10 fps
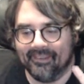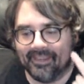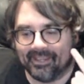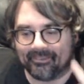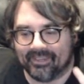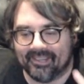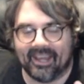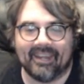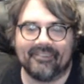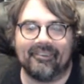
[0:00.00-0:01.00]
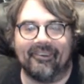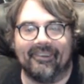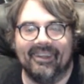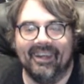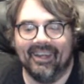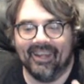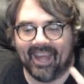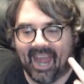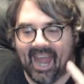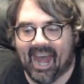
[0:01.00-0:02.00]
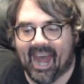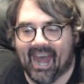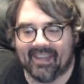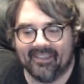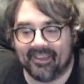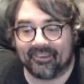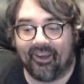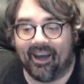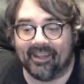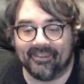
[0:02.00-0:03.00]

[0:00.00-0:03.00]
in Green Lantern, and they're gone.